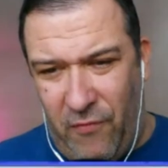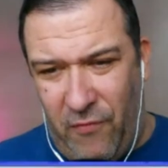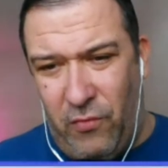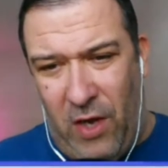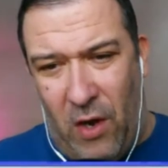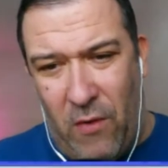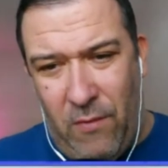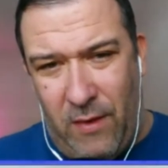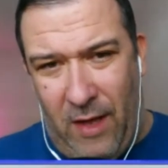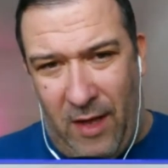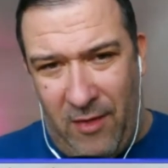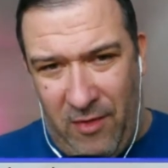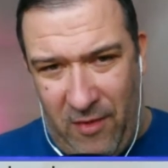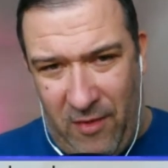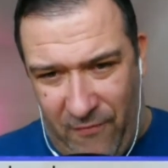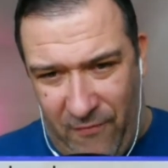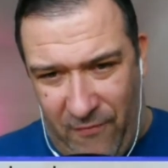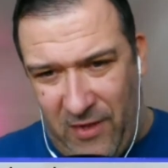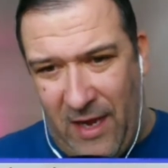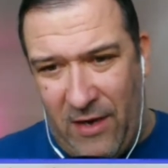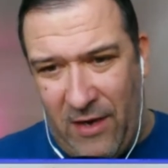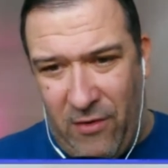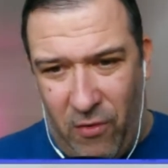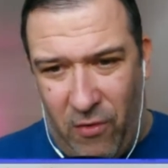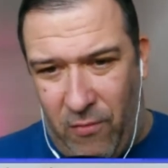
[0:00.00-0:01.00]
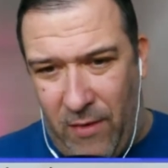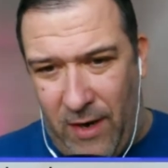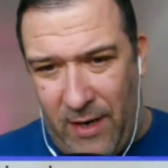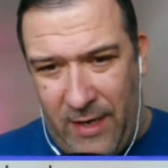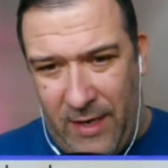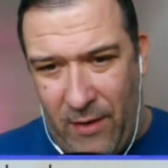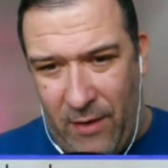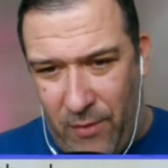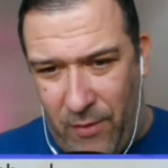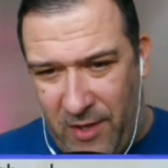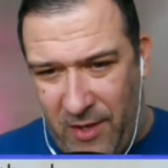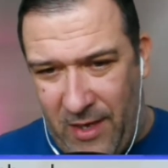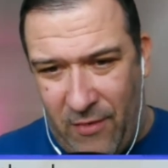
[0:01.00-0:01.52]
don't, as I've said
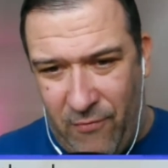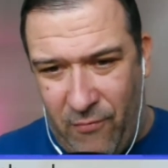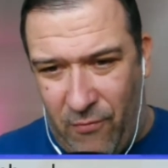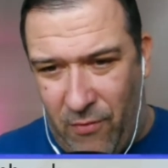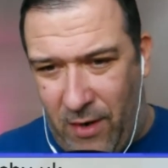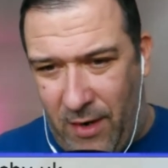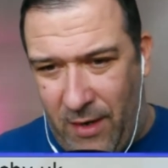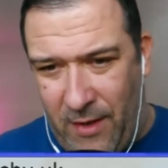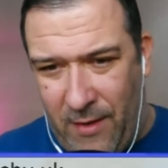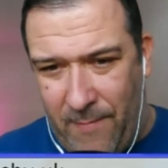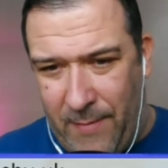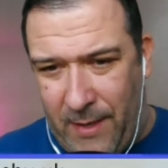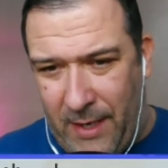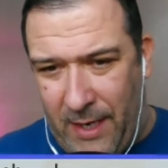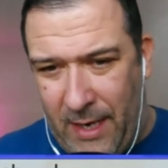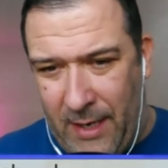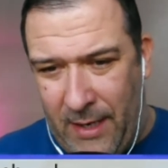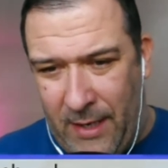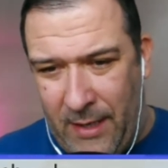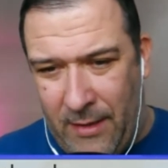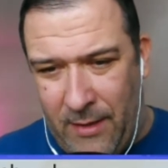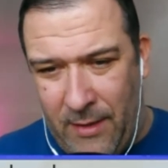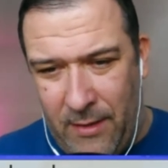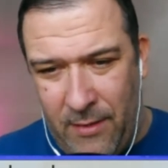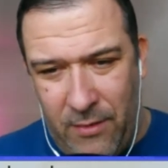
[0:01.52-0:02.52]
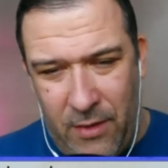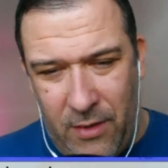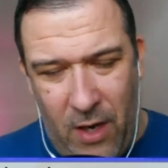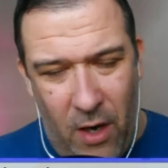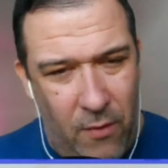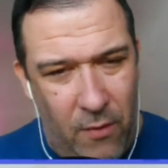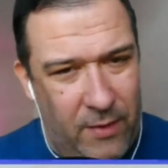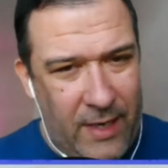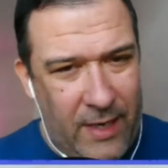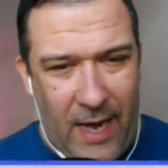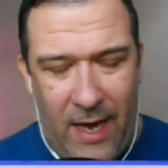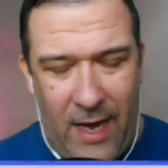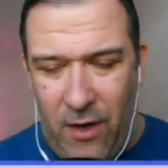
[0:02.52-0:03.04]
already, we said right at the beginning,
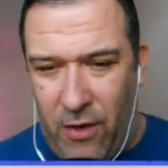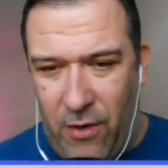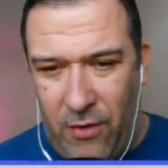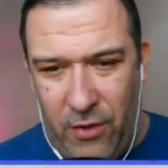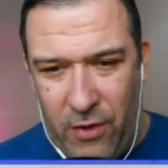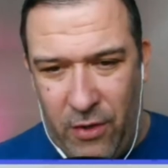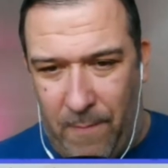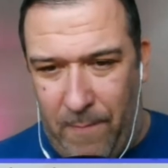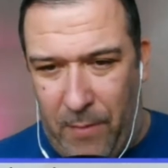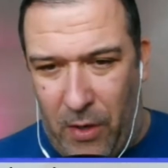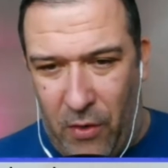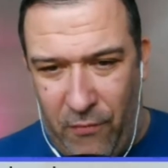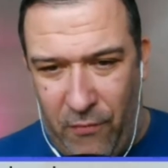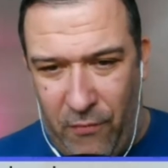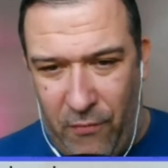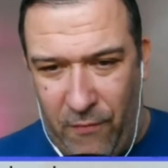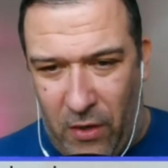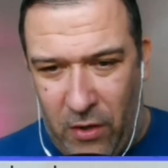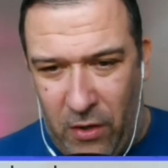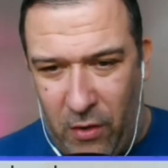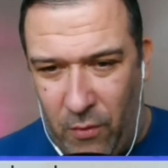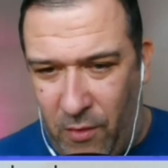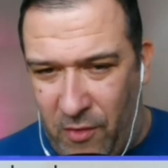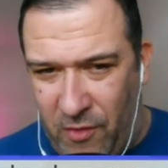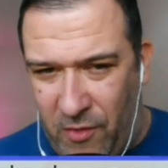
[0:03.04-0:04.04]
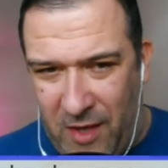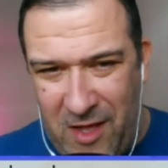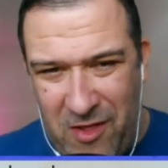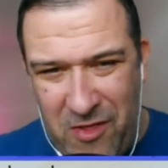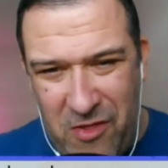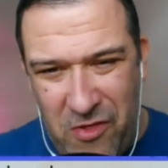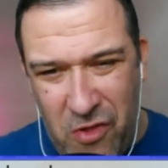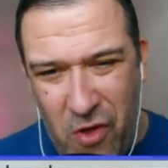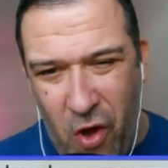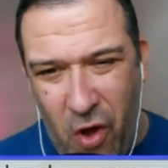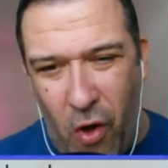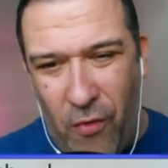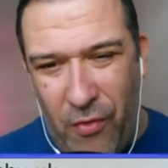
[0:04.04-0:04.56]
don't get hung up on followers. It's
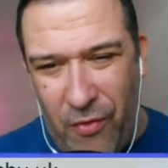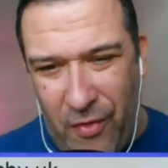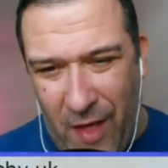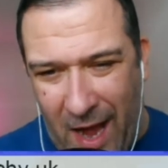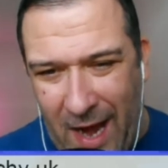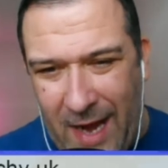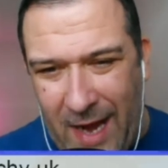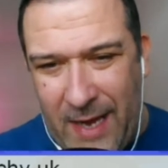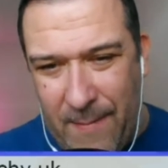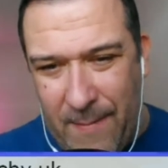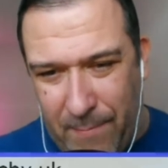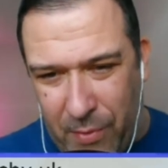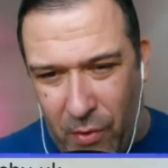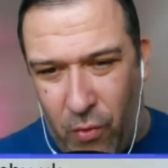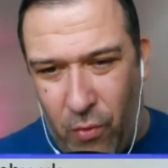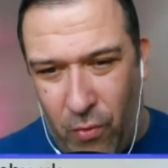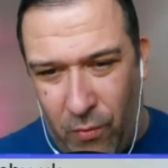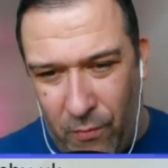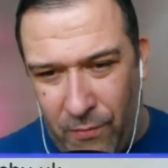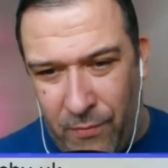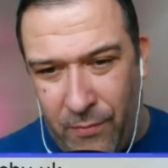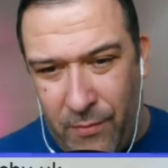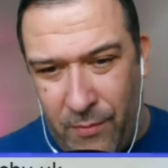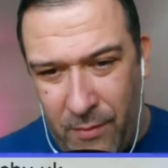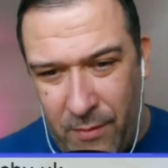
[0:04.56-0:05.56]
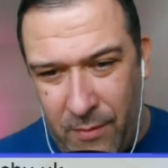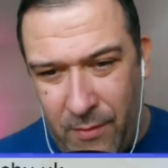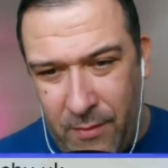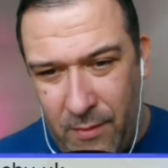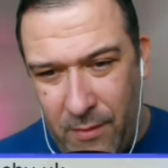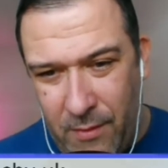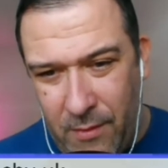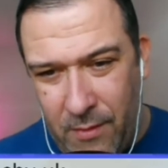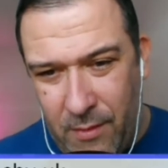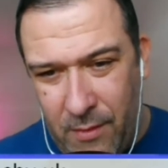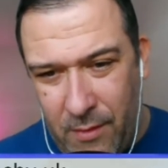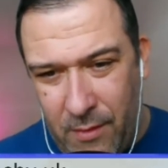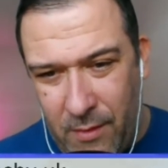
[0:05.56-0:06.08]
not that important.
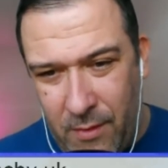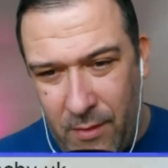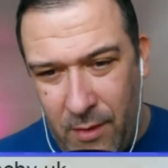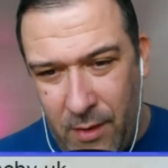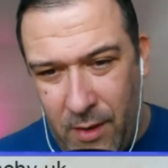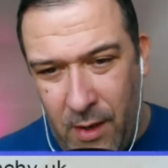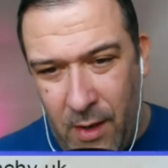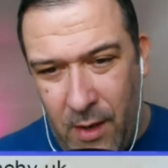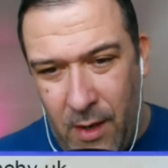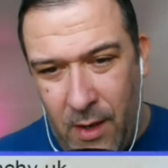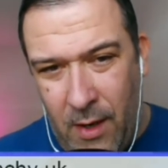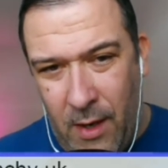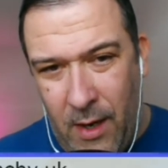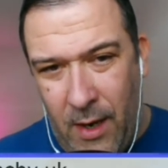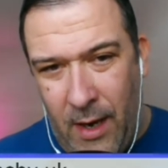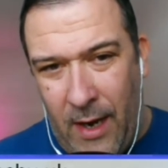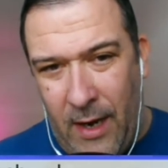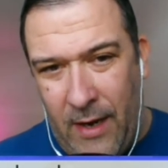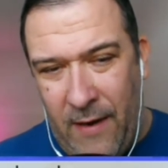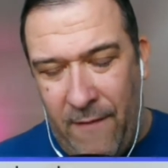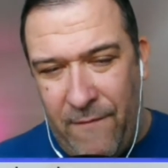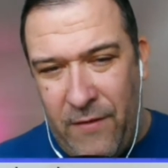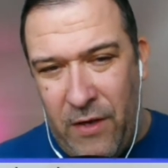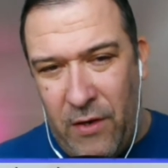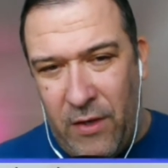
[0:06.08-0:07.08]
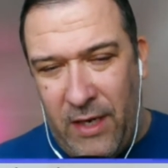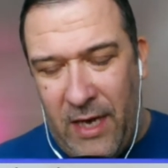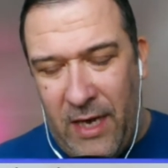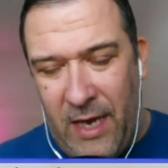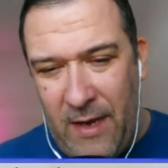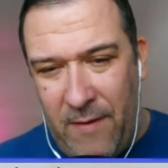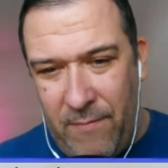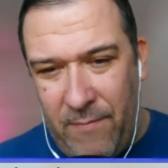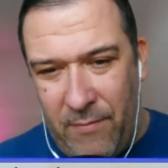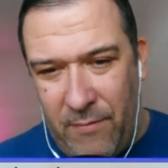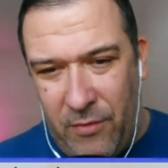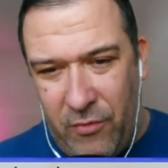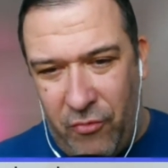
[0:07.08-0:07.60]
And if you
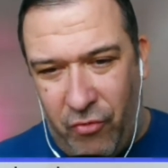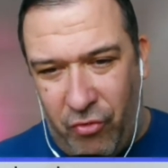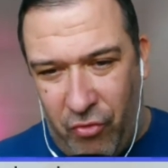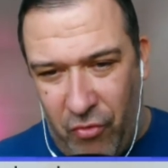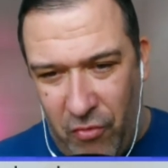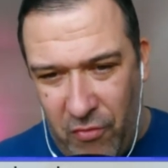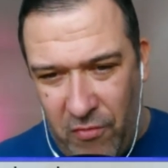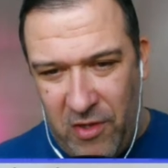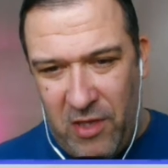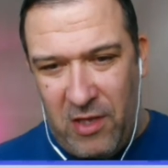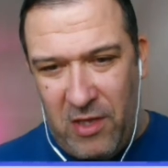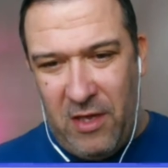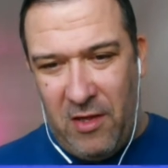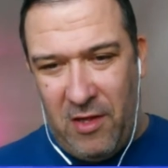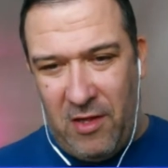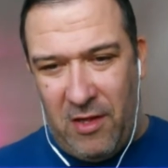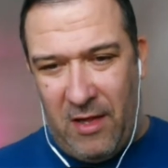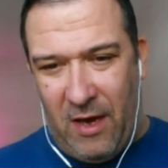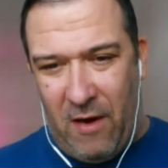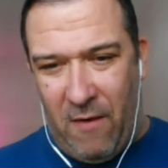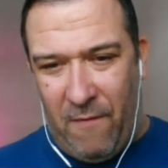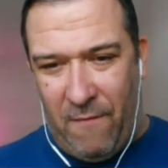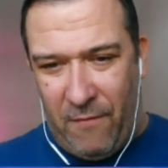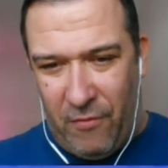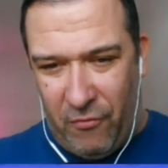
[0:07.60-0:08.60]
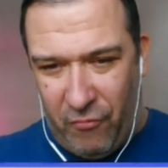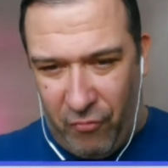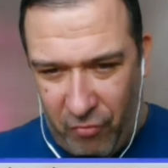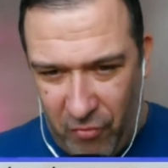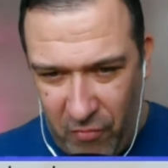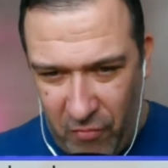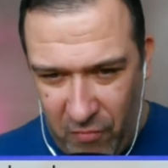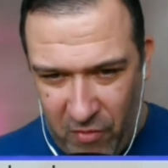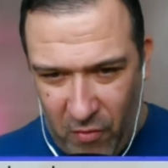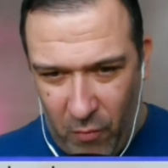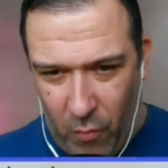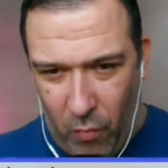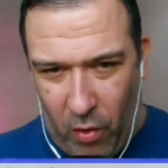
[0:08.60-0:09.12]
keep true to yourself and true
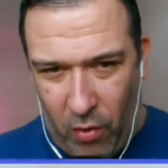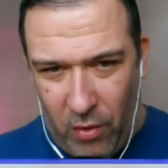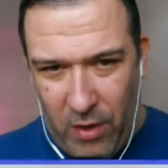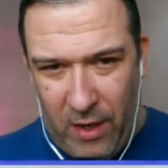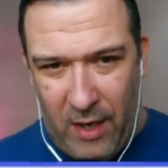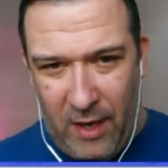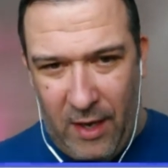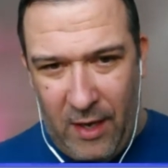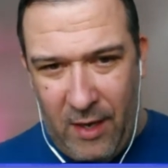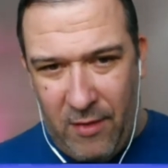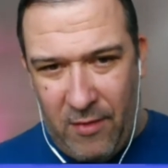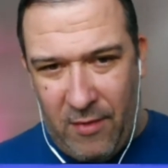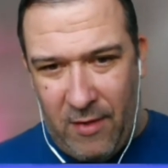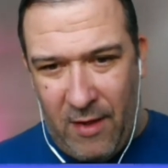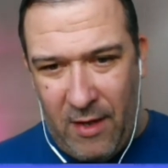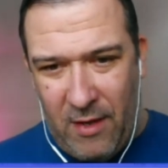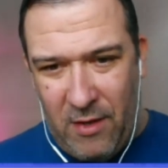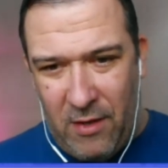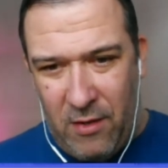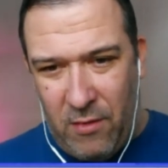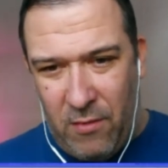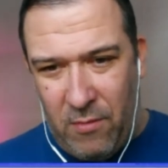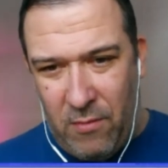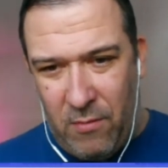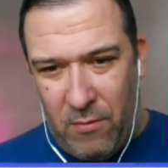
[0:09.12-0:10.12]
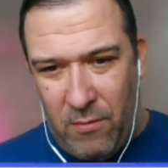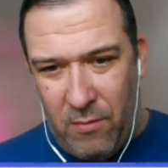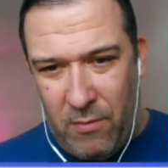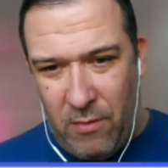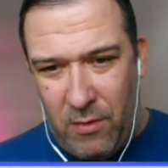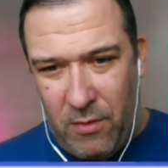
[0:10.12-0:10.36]
to what it is that you